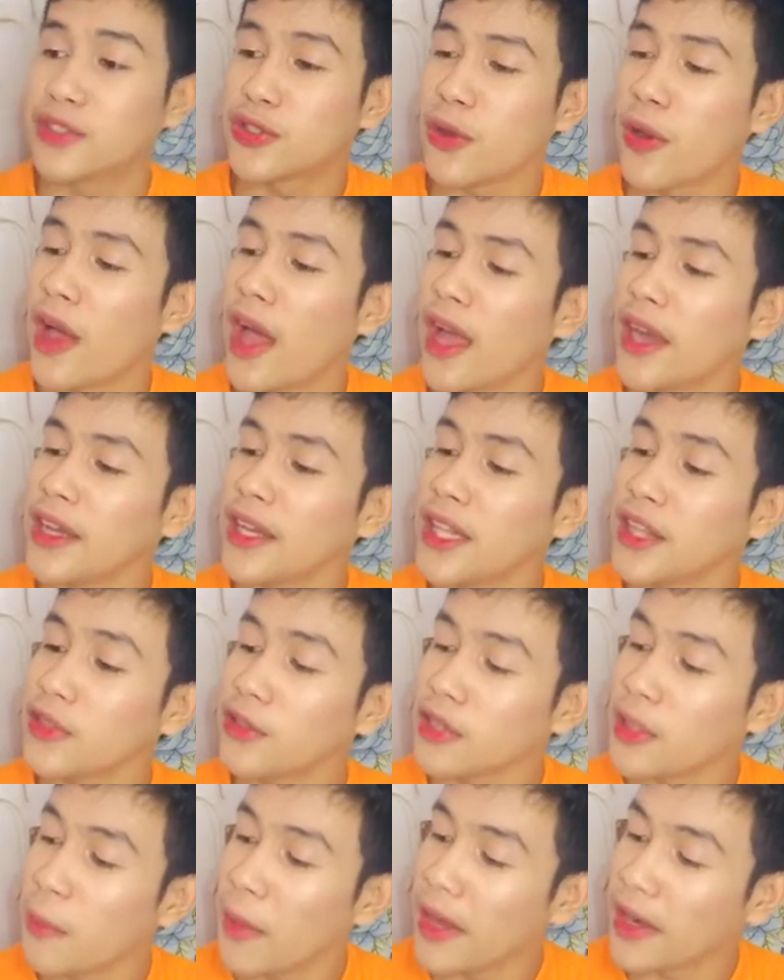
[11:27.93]
So,
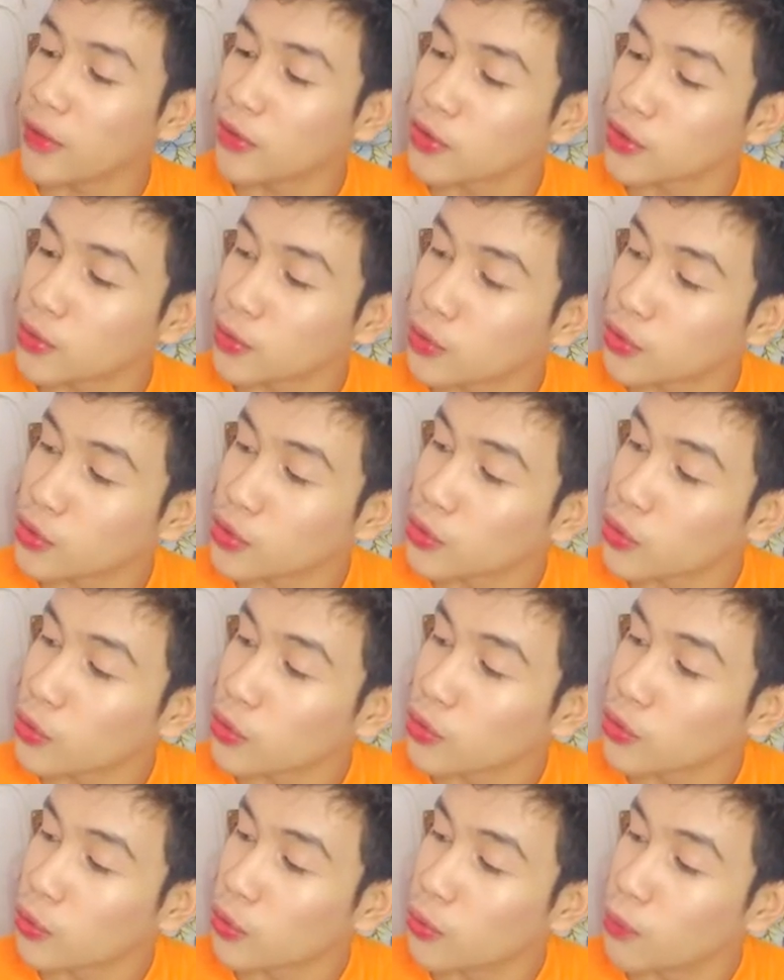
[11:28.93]
dito naman, gusto ko
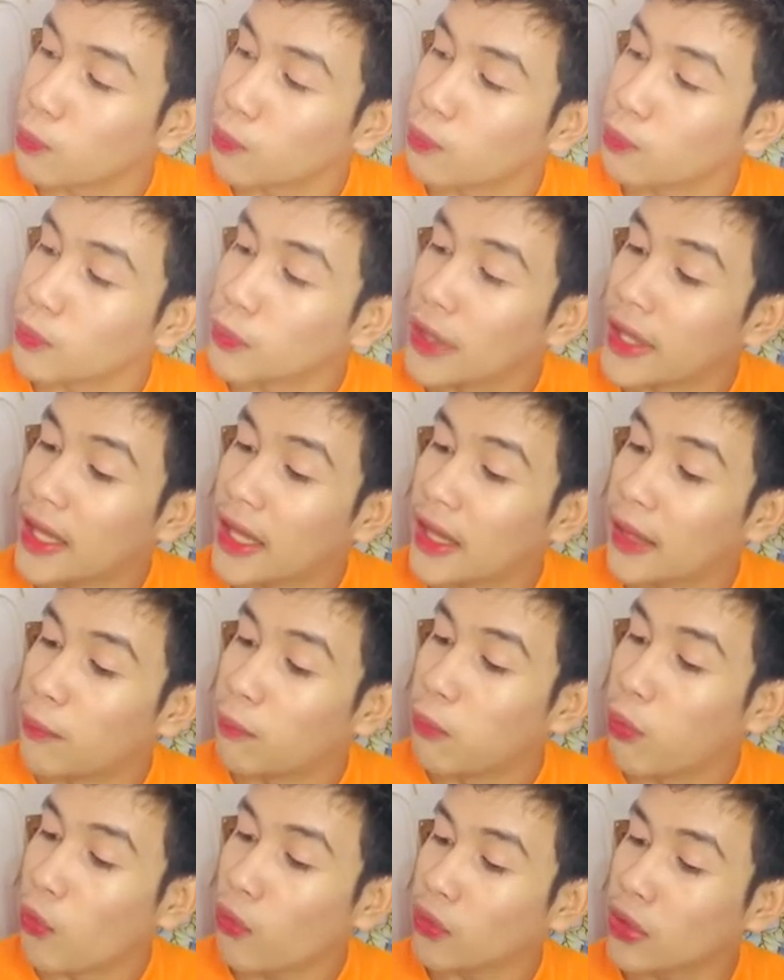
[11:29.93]
tong
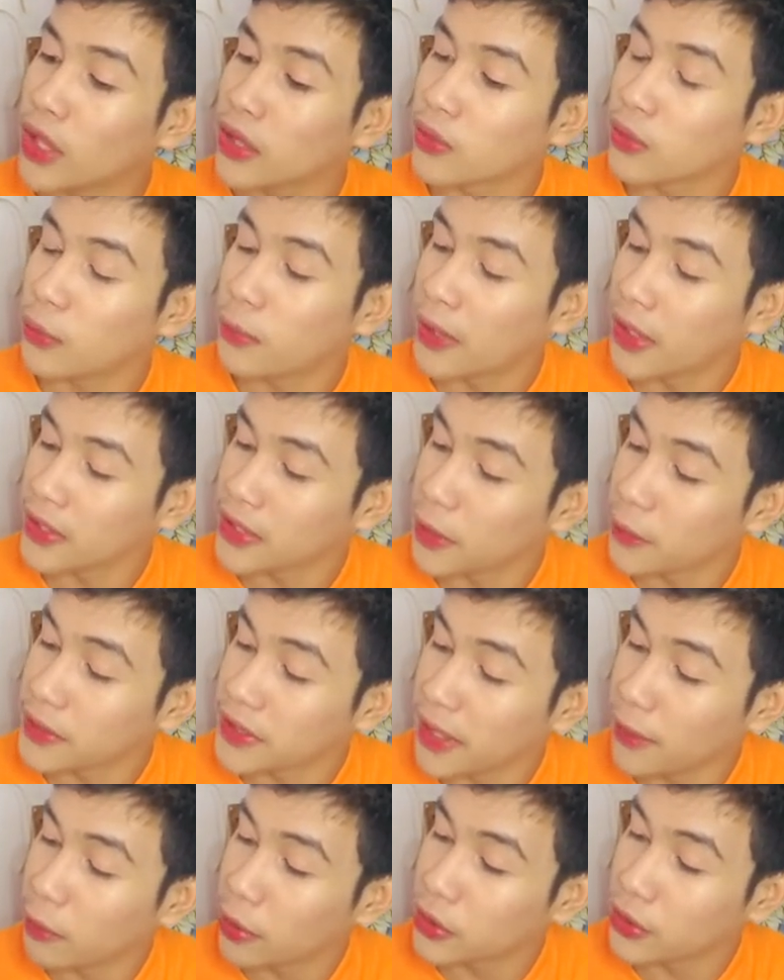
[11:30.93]
book na to because I was
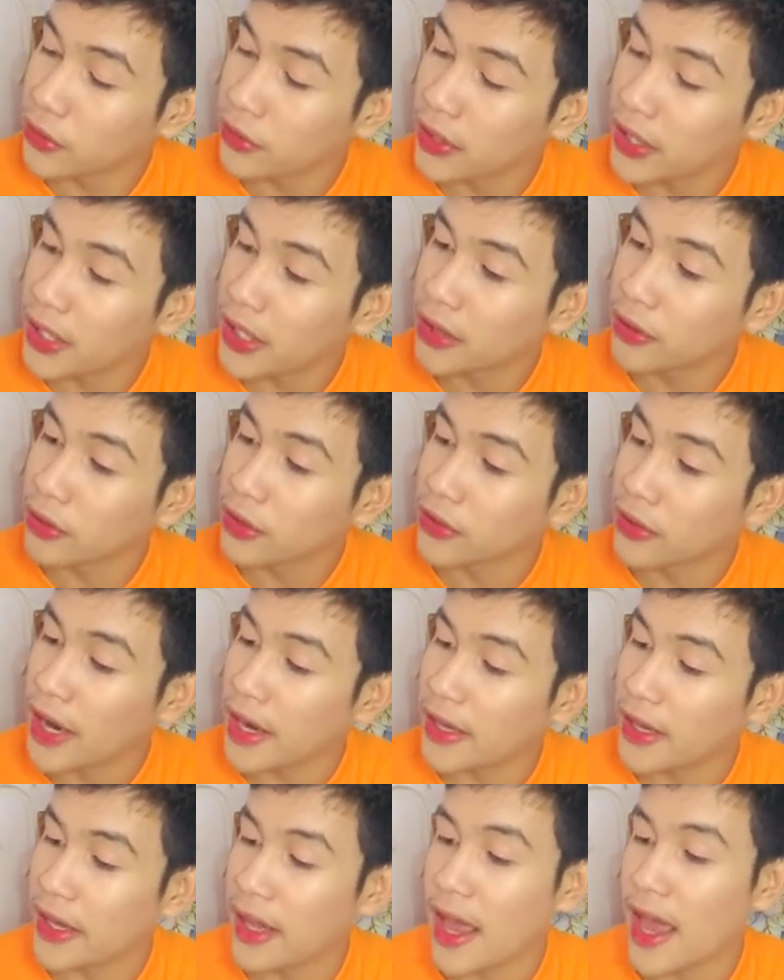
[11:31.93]
able to read it
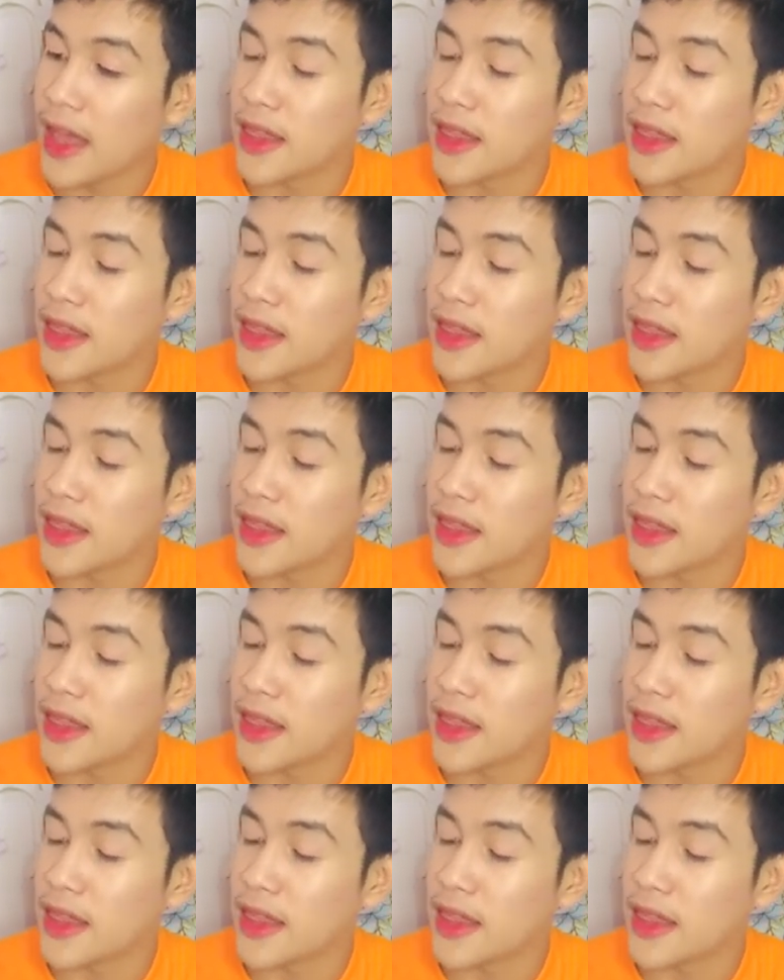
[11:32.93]
already.